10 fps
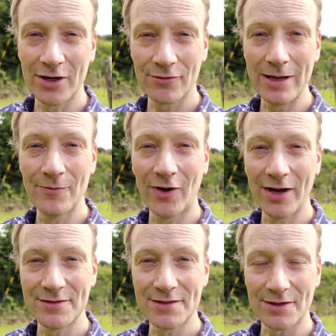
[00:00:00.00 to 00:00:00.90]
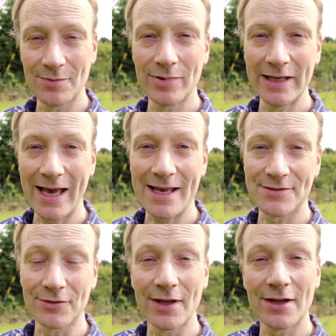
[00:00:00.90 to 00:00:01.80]
grapevines is a complete
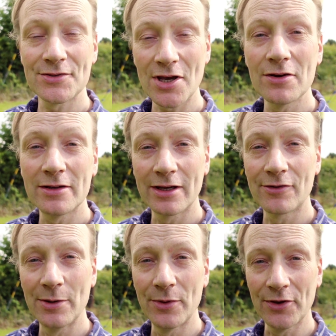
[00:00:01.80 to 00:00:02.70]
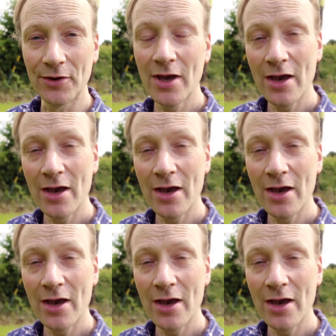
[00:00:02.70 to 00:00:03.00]
hassle, then I totally agree with you.